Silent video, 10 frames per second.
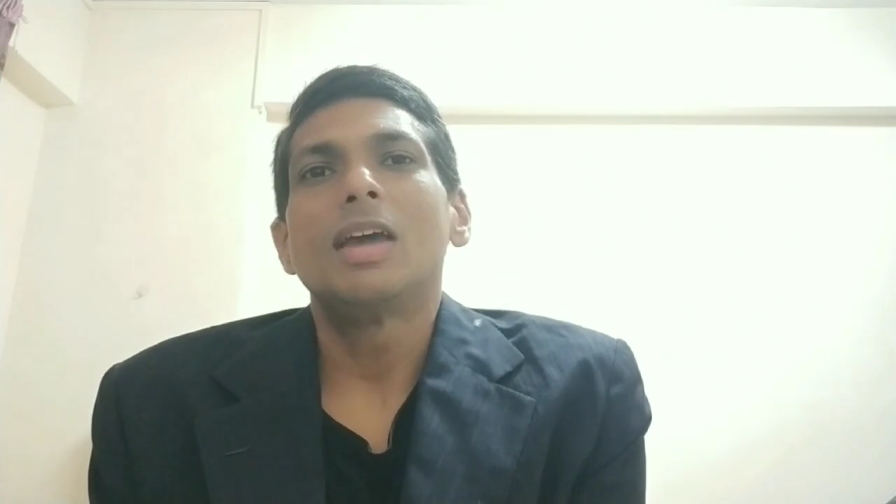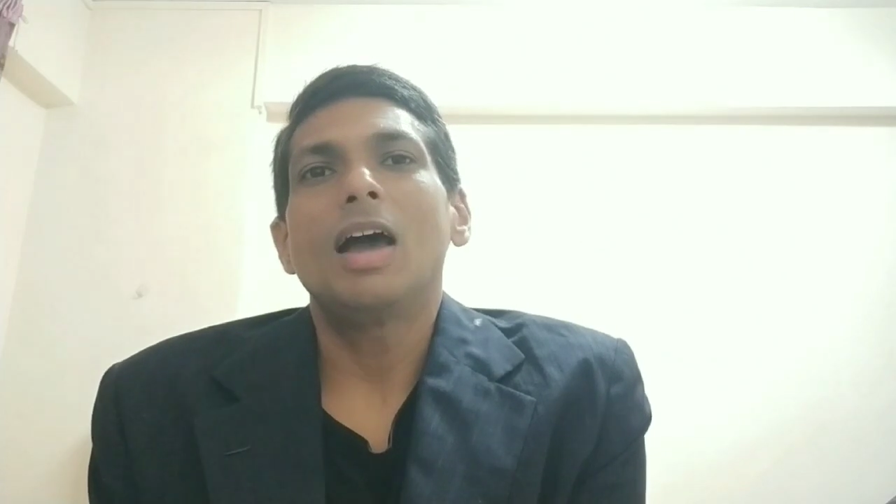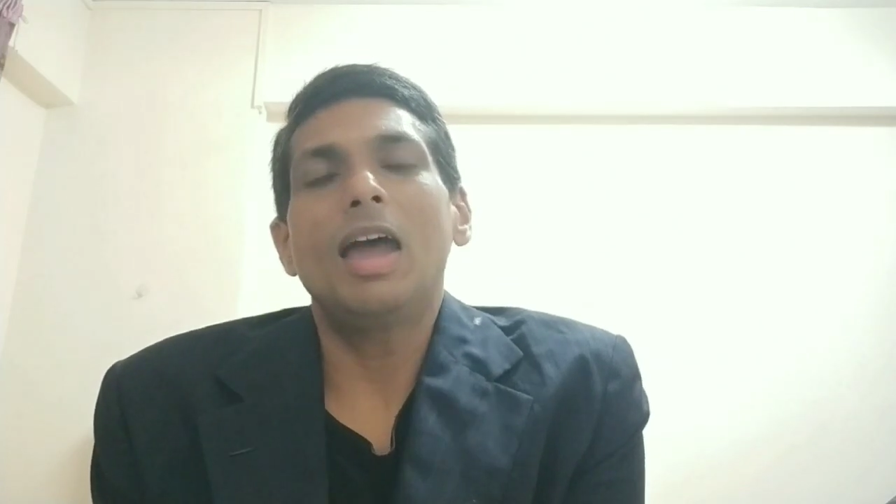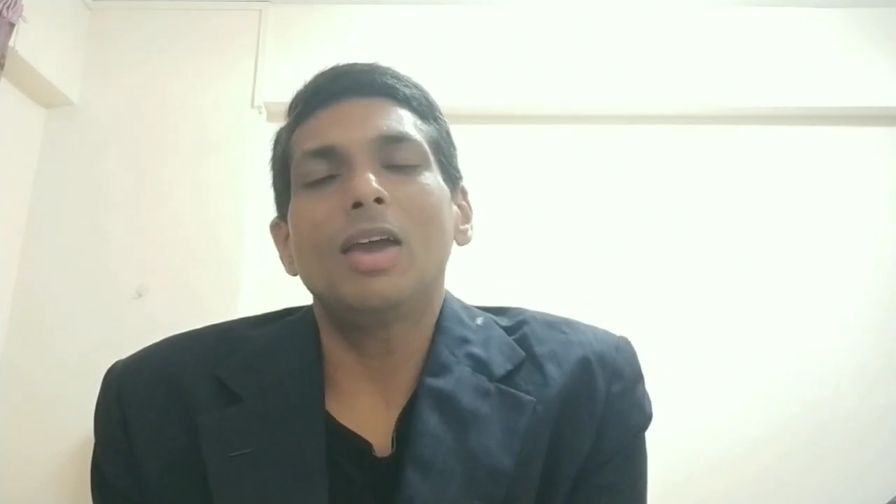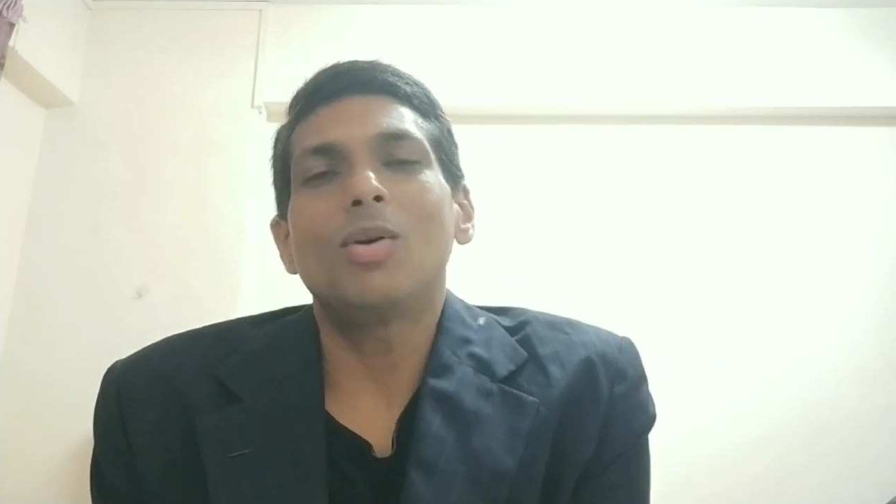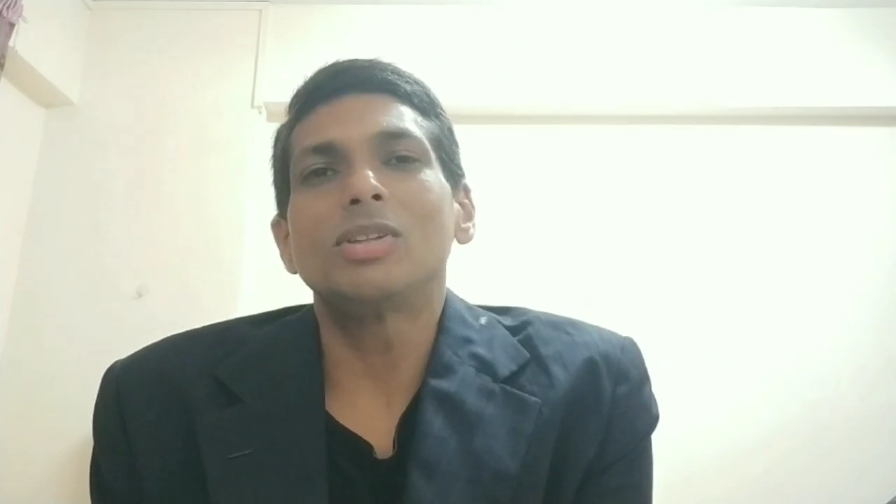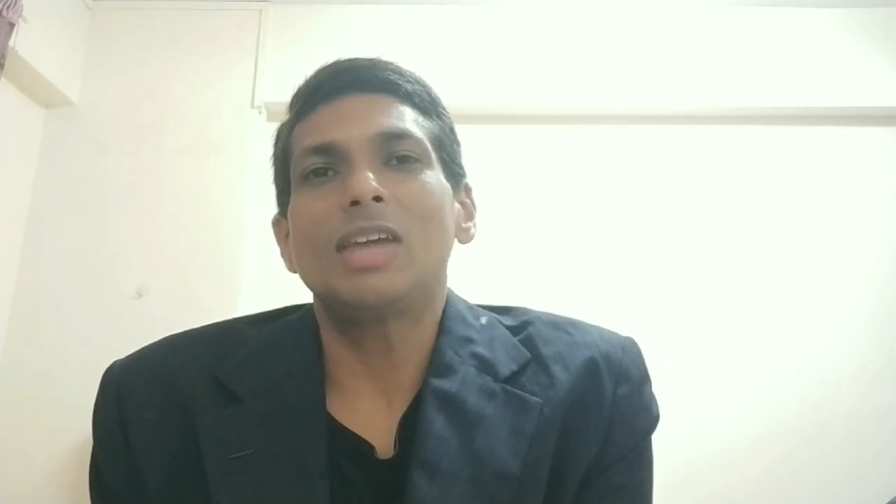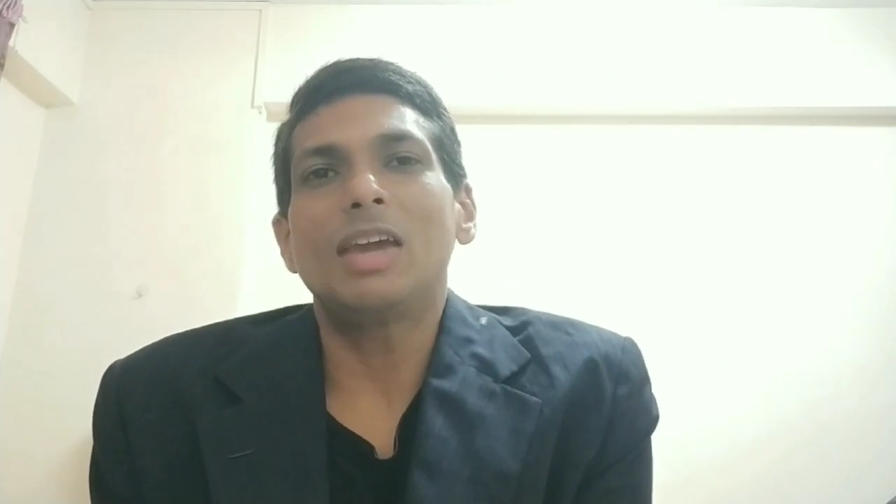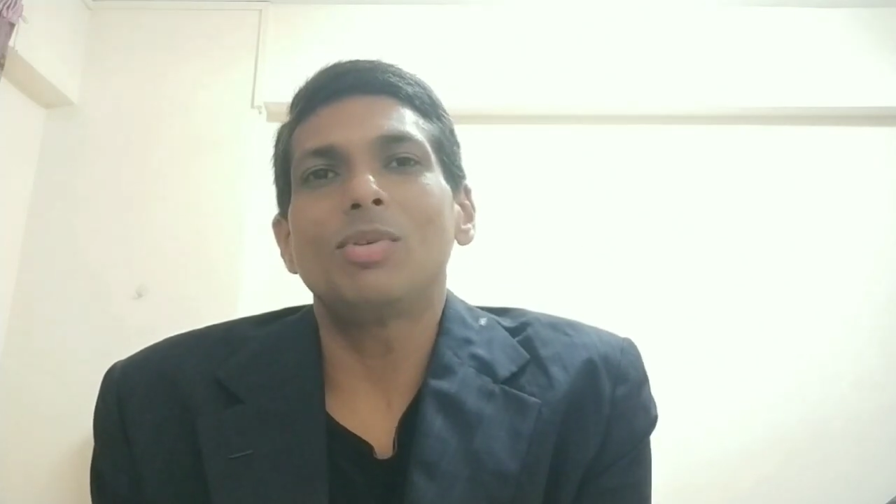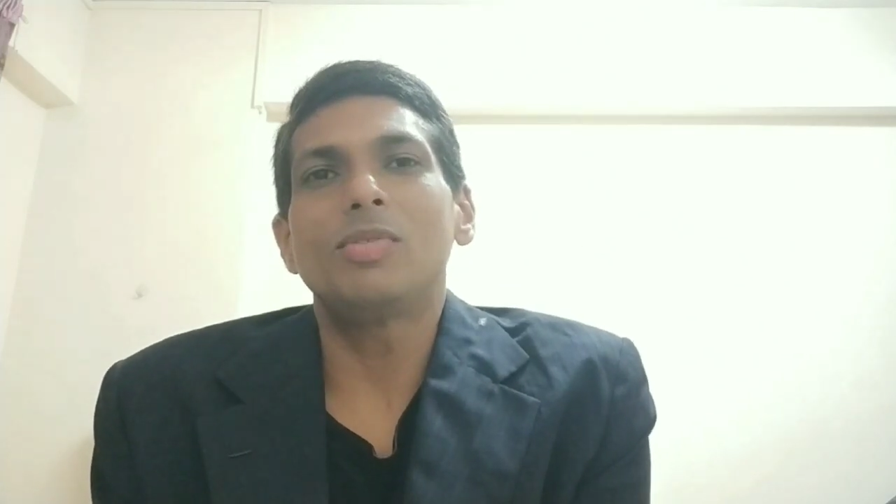eye
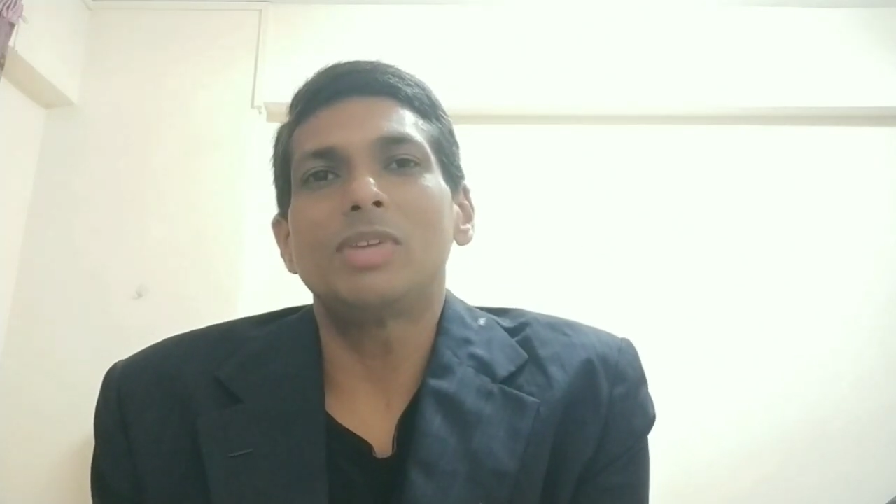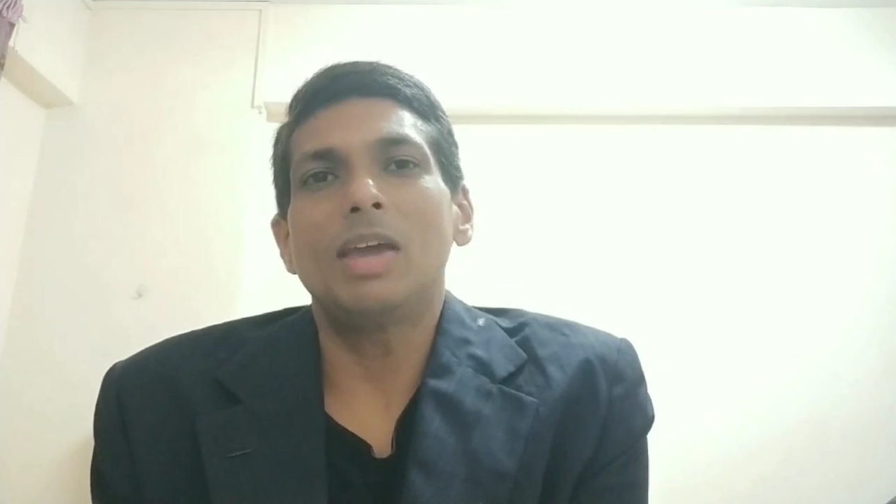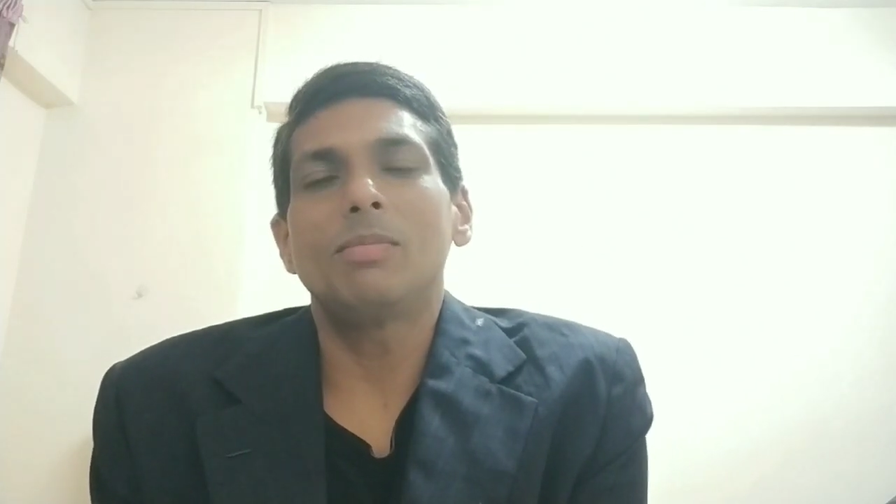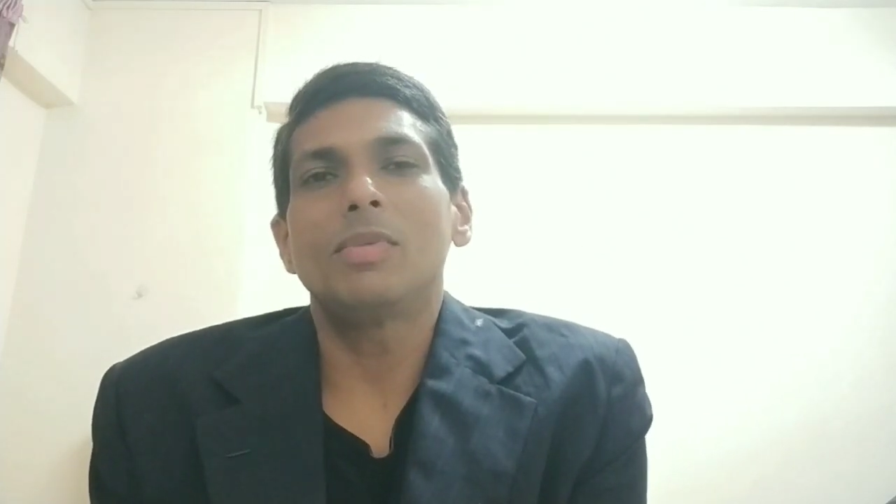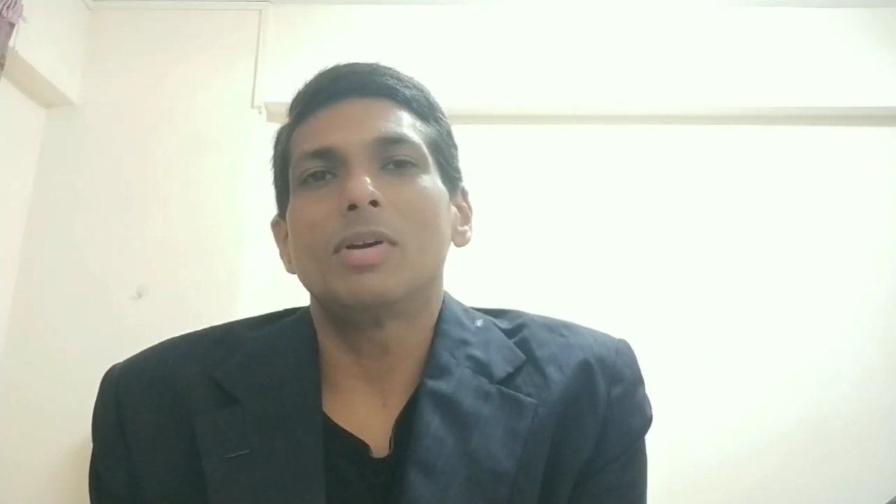contact with them.